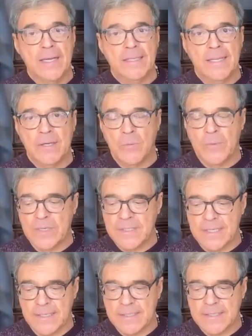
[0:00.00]

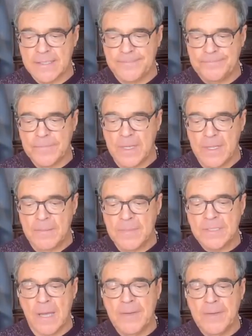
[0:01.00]
linguistics.
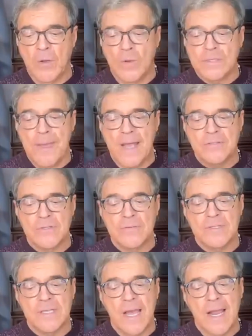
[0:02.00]
Masami holds a Master's
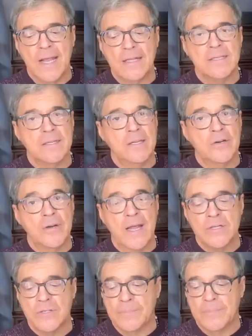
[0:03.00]
of Science in
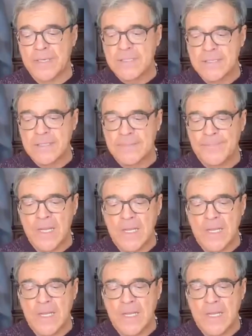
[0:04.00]
International Business.